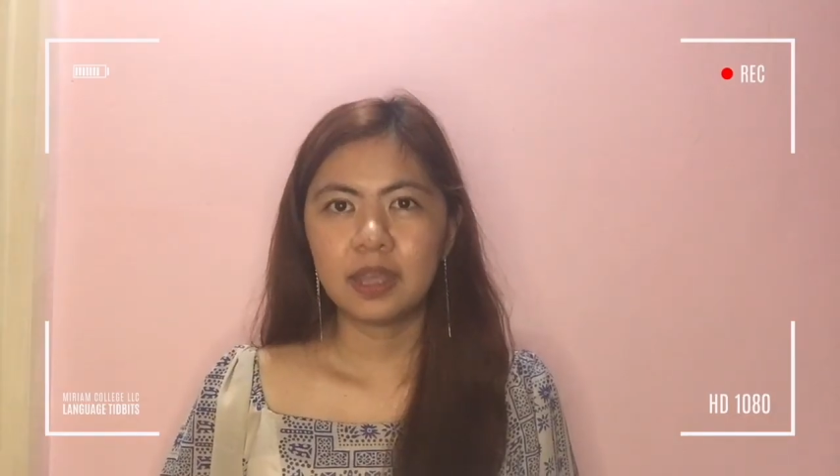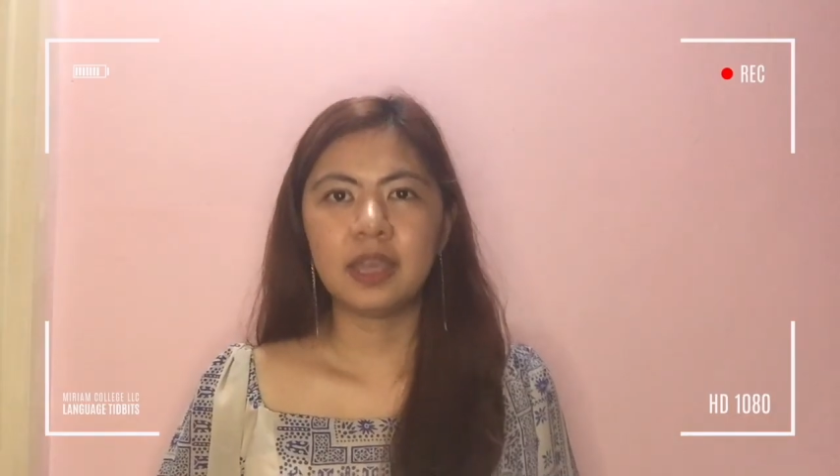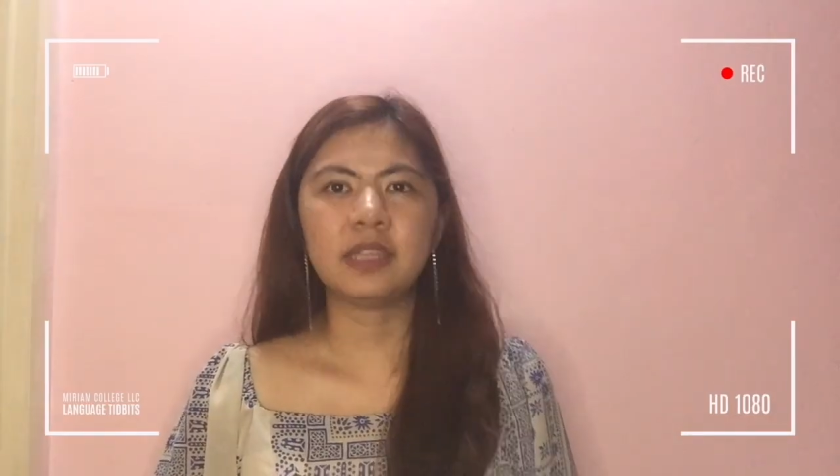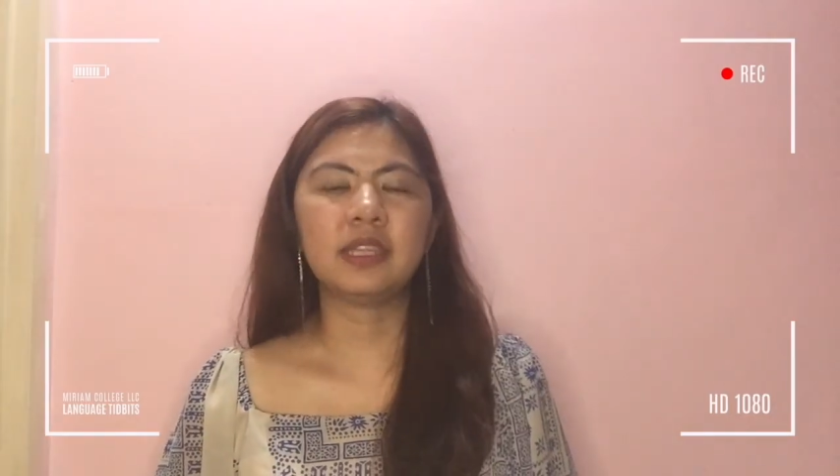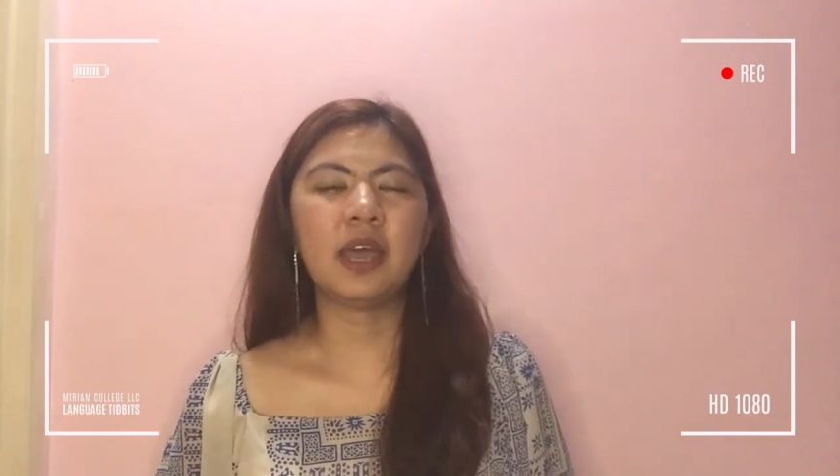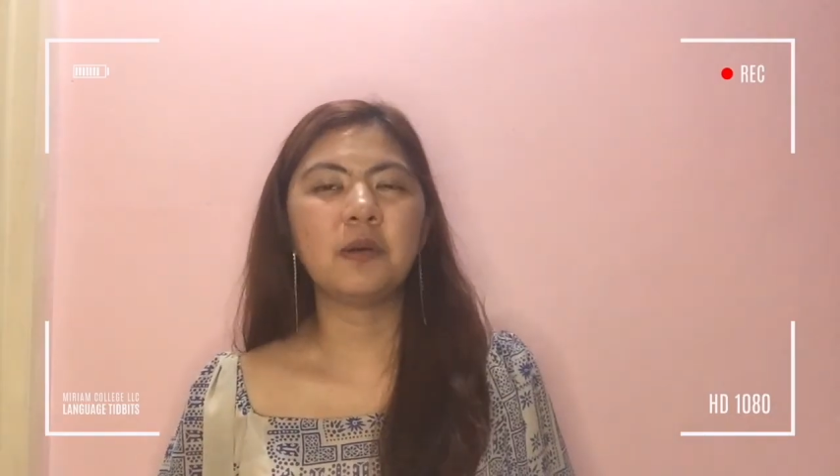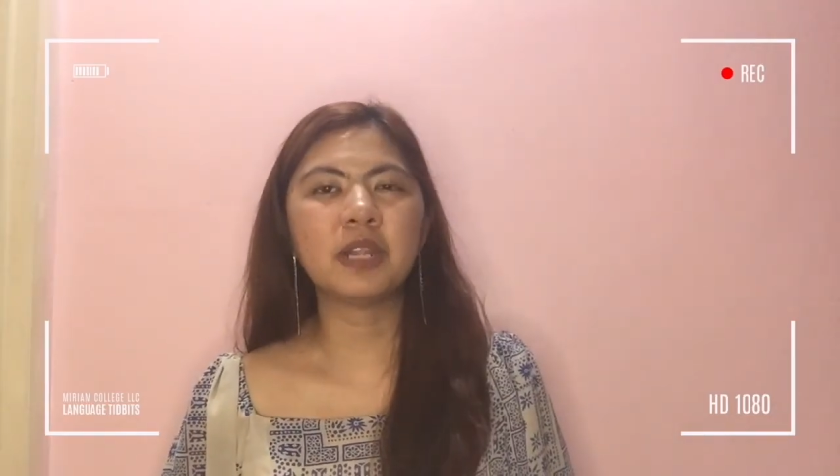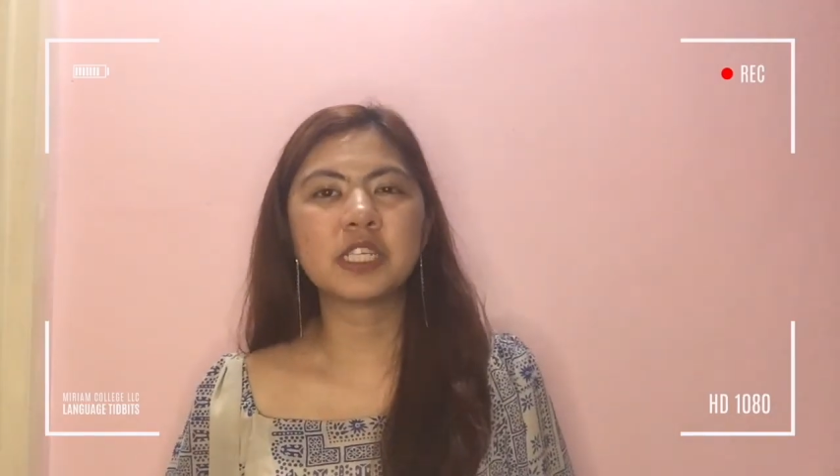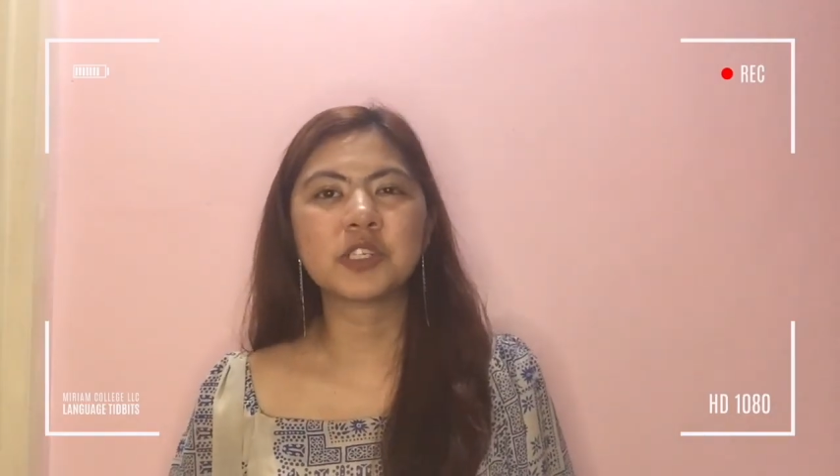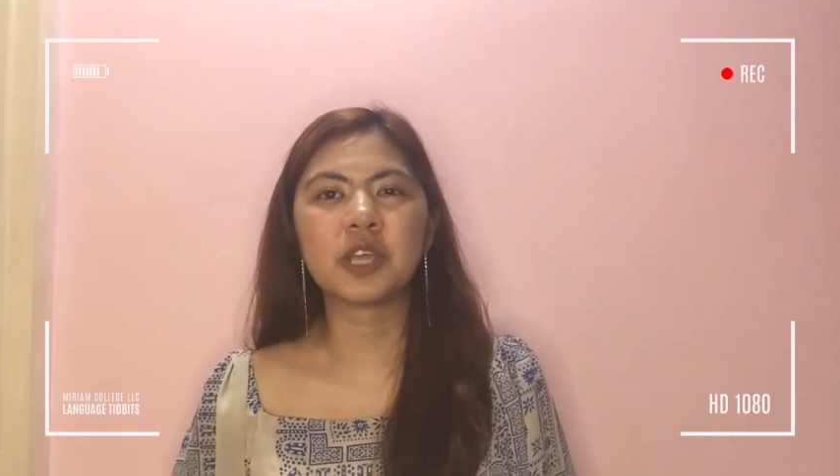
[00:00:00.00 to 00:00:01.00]
And now
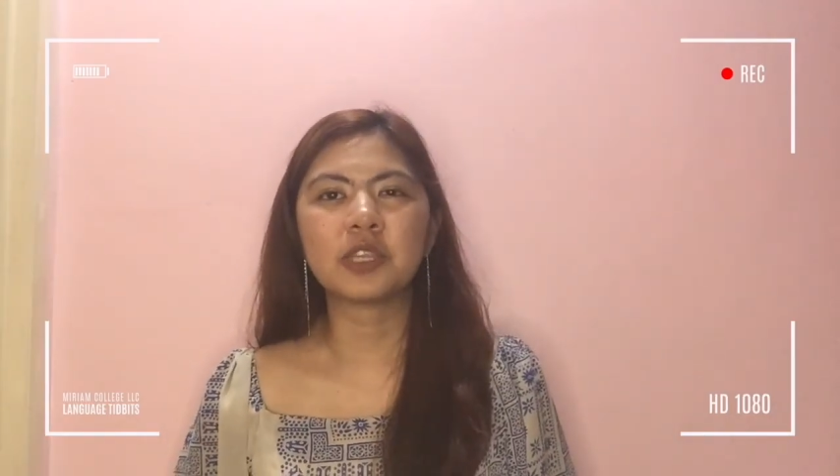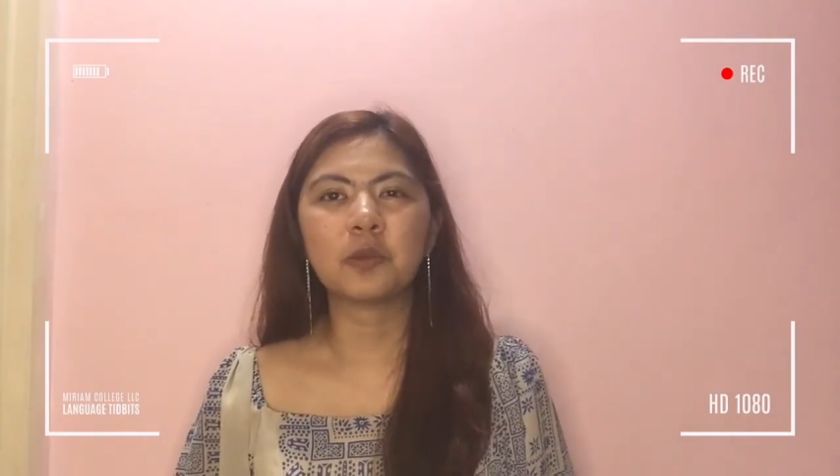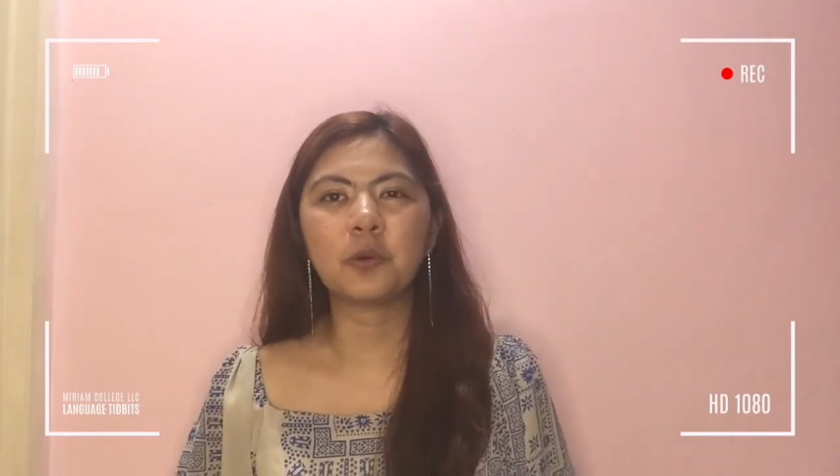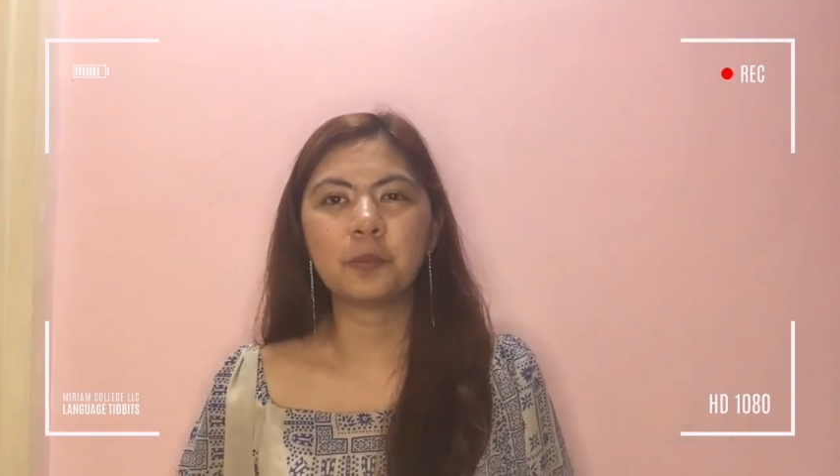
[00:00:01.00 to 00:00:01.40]
let's try to